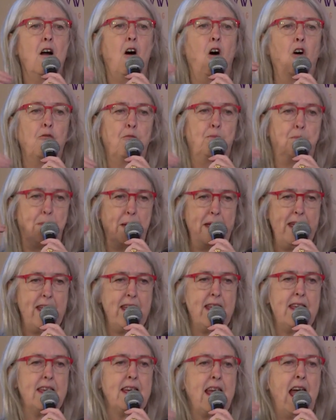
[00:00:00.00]
of
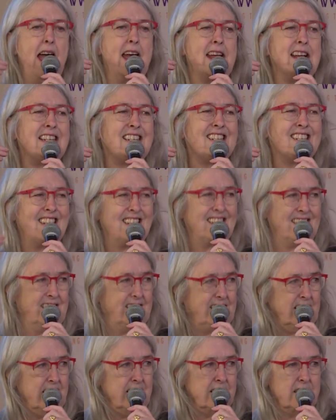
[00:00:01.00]
being a
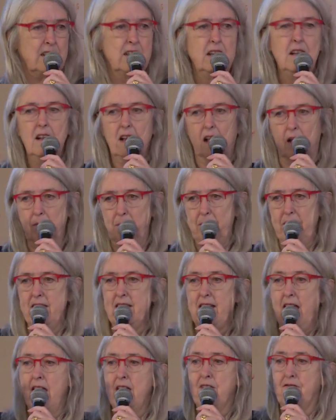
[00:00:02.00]
citizen and
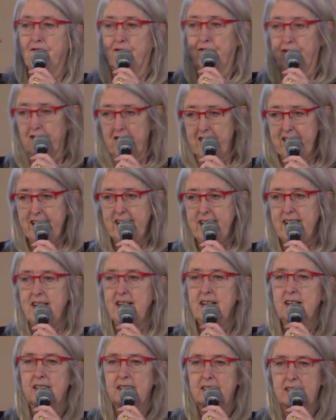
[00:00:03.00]
being a
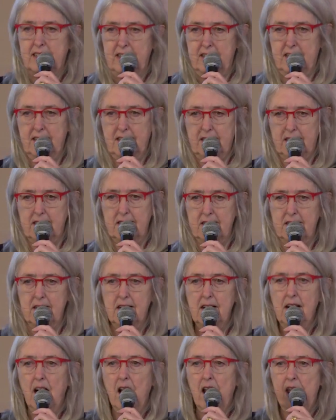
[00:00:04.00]
free citizen
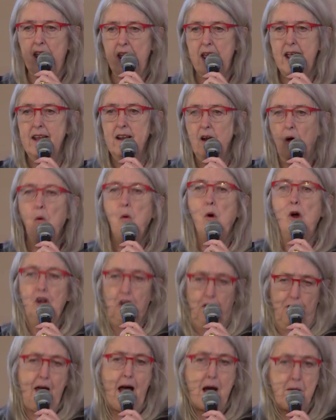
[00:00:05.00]
in a
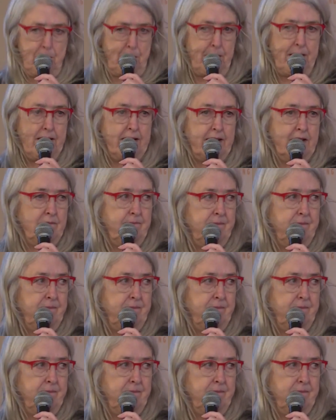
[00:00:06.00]
world that big.